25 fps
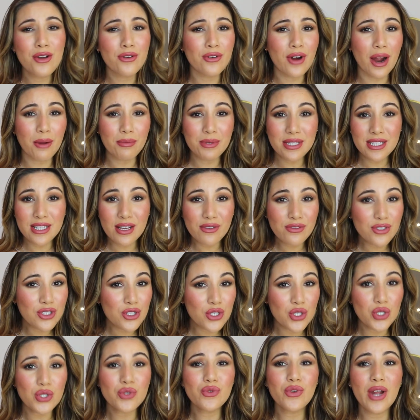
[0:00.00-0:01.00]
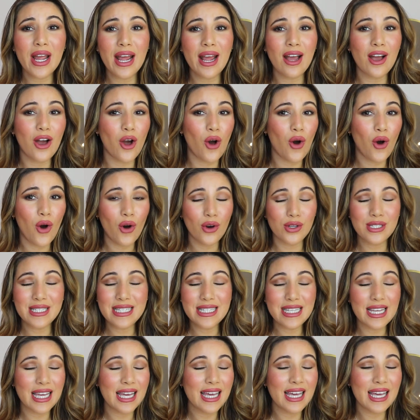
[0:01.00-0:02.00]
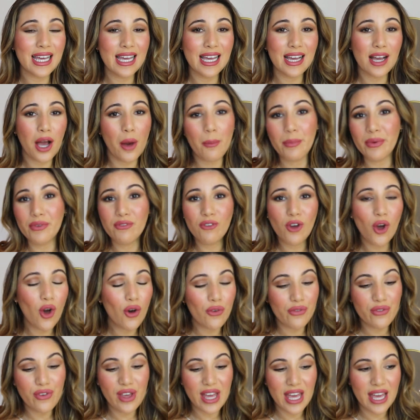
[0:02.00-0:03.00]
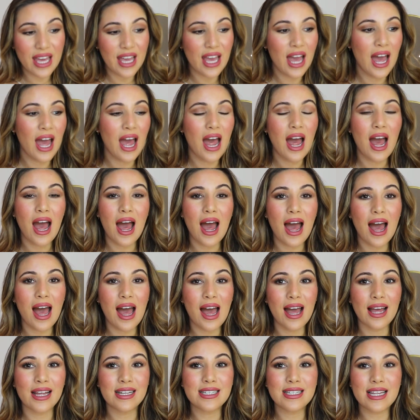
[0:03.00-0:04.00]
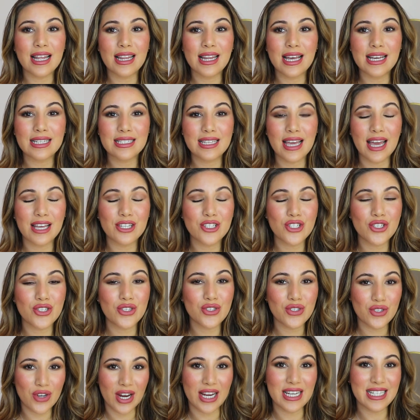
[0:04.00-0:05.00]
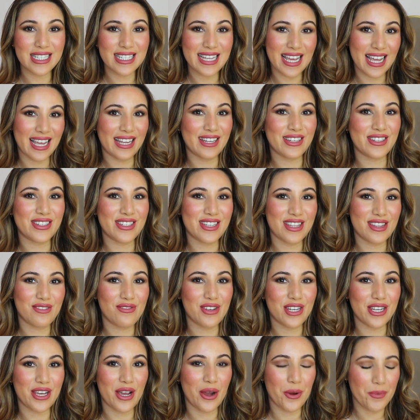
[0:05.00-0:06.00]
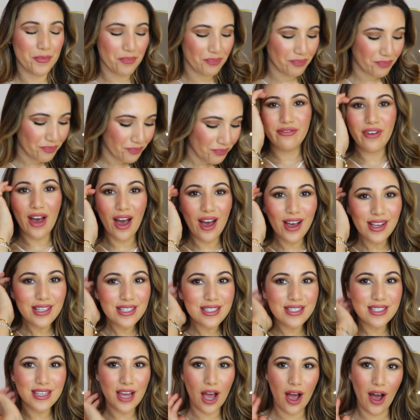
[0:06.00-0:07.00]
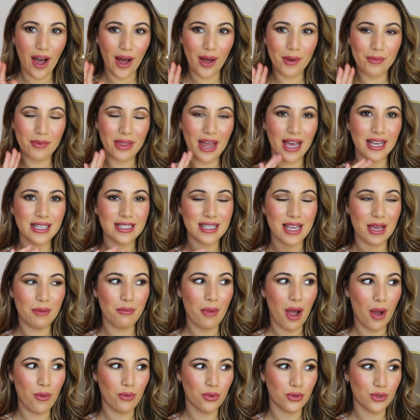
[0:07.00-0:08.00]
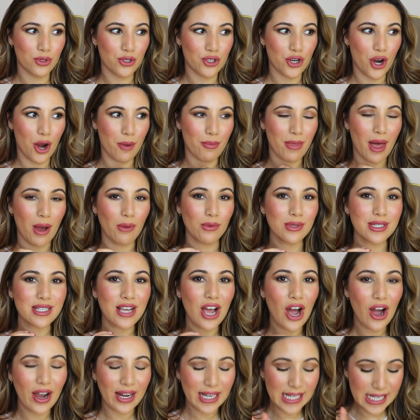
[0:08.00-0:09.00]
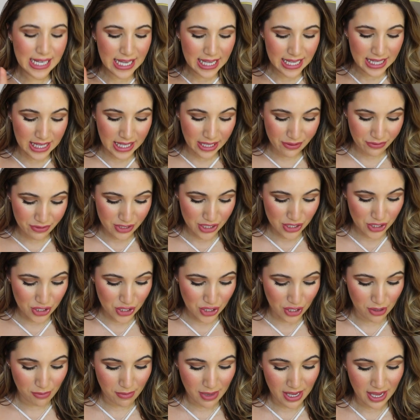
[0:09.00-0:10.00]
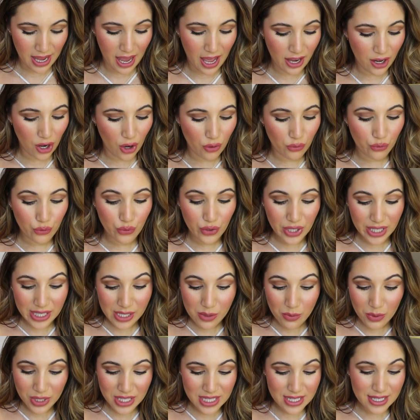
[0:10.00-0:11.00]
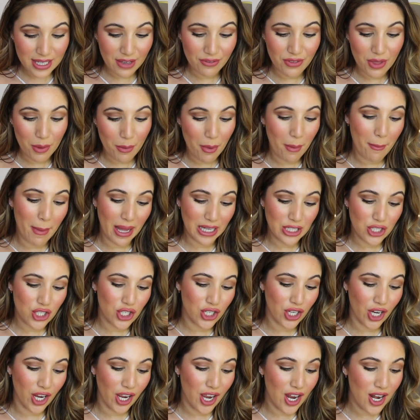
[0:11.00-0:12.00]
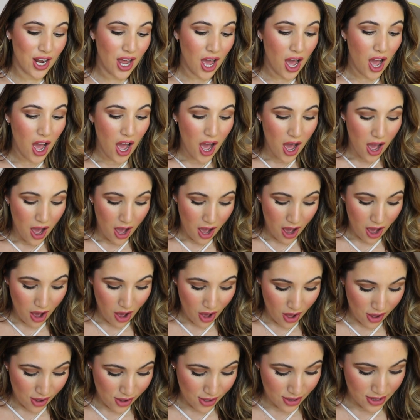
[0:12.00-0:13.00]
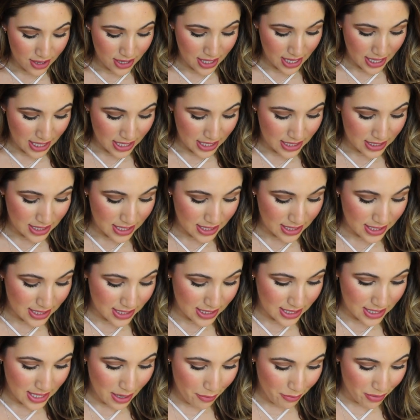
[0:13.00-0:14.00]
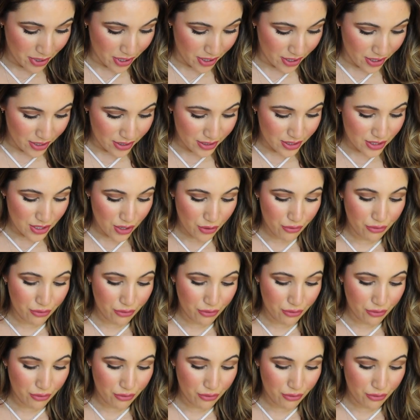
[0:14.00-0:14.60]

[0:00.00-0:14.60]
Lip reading: Grab yourselves a drink, a hot tea, a cup of coffee, and let's get straight into the video. First up that is in my wardrobe that was kindly gifted to me and I really wanted to give them a mention are these slippers